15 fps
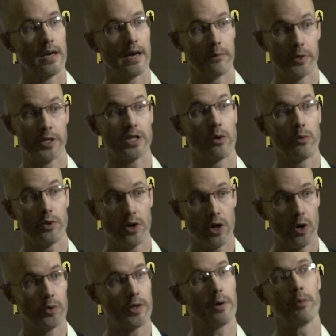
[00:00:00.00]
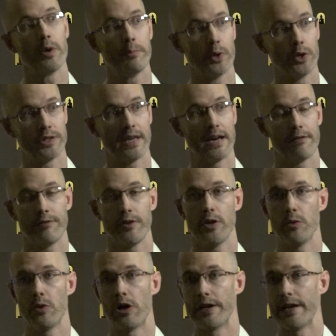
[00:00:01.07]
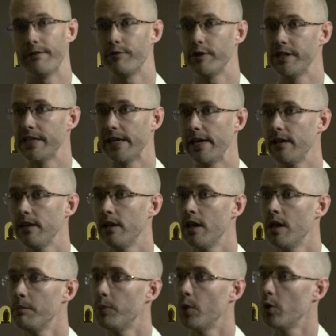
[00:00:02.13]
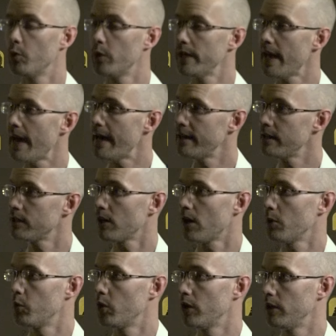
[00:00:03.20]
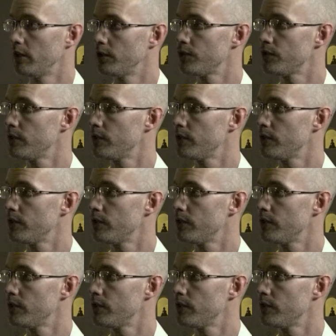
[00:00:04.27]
And we don't know that we put that view on every day, but we edit our world